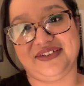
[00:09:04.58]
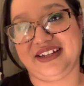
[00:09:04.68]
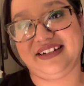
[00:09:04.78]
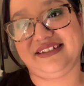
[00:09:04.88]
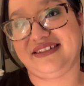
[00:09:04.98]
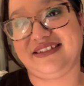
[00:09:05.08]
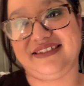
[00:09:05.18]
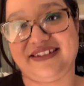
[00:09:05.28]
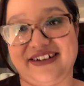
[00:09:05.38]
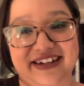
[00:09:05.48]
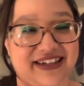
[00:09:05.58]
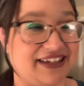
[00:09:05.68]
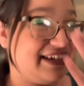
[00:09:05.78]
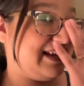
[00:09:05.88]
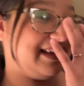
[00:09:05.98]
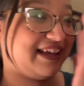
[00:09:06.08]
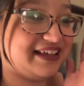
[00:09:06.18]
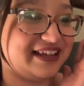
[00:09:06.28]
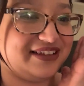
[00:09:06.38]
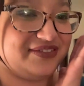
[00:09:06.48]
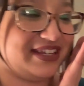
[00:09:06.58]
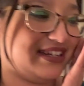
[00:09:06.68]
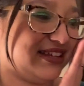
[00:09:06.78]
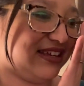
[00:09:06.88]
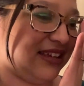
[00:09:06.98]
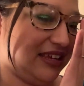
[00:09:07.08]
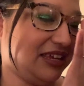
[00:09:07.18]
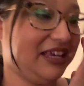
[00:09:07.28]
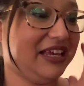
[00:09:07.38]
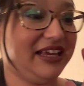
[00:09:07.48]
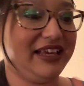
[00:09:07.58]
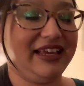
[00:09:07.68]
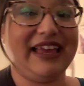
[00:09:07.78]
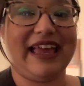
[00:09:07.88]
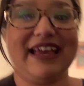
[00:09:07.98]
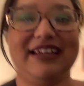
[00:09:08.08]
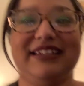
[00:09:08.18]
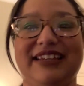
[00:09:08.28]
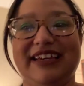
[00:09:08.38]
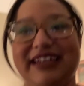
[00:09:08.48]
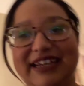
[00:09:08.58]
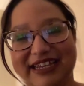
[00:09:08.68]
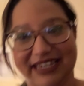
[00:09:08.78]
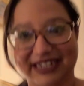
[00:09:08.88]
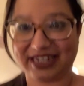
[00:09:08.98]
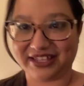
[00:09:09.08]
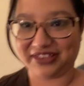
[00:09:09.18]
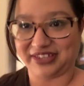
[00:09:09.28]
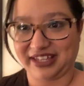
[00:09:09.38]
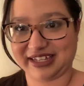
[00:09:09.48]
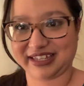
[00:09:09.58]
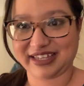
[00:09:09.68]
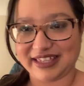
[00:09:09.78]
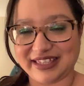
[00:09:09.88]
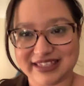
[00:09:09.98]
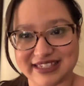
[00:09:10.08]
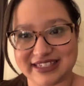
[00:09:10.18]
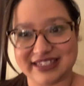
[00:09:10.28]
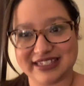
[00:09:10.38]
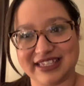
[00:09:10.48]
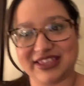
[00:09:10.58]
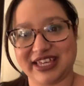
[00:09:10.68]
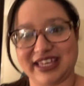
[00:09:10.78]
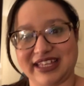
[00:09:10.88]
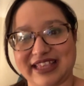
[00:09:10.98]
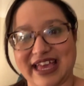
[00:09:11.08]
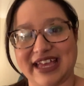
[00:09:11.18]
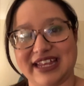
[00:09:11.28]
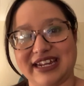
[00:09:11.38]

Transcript: it. Sorry. I love it. And another thing, this is the thing that